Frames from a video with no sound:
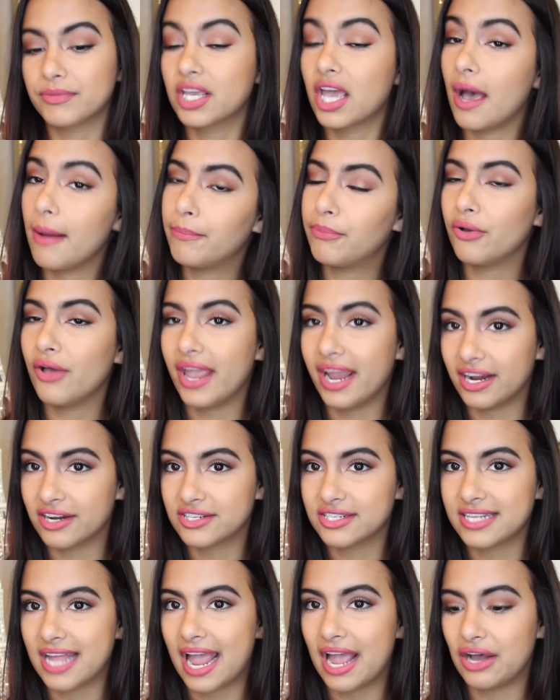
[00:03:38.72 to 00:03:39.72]
couple
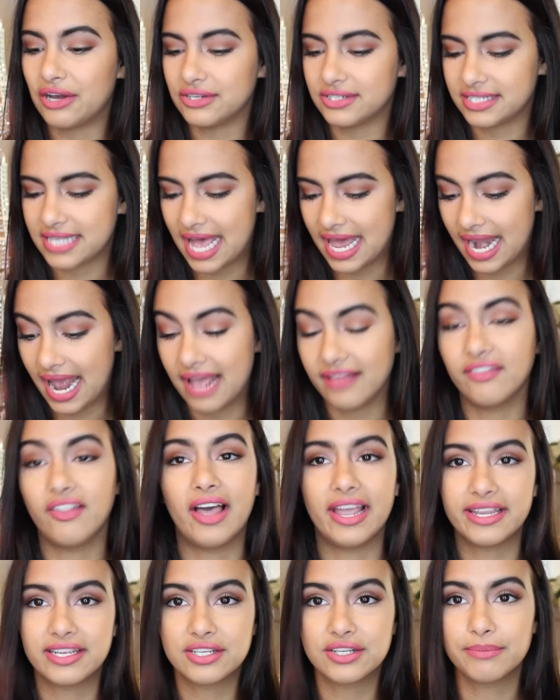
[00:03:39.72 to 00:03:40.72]
hairstyles that I
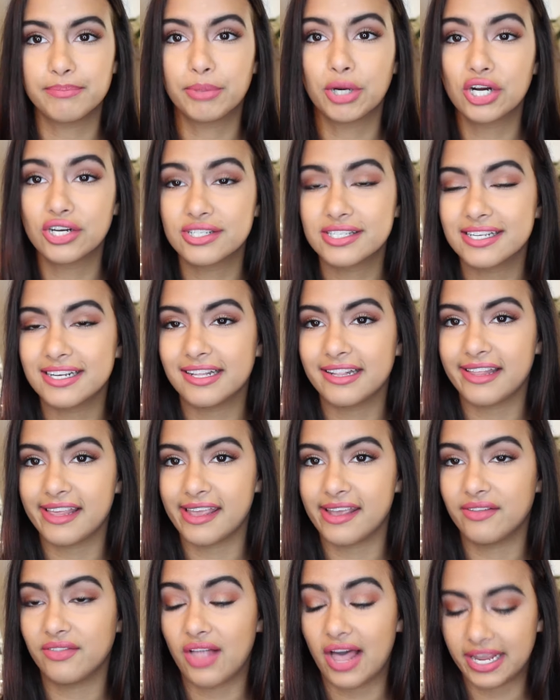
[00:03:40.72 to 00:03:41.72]

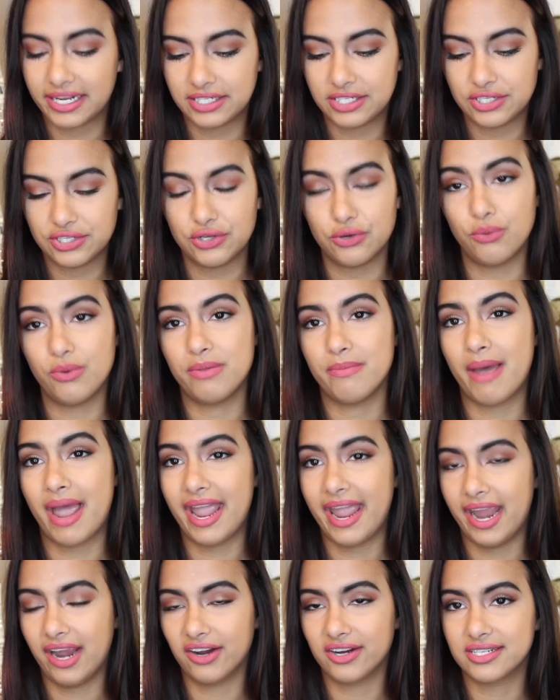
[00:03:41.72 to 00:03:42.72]
personally like to do with my
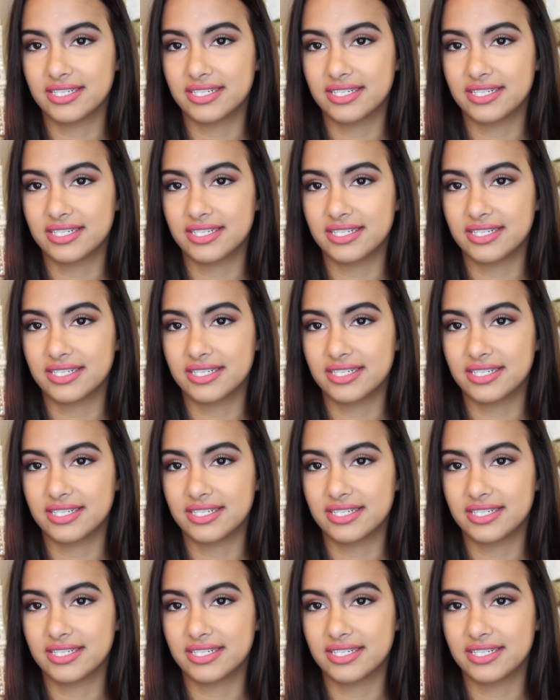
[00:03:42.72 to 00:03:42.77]
hair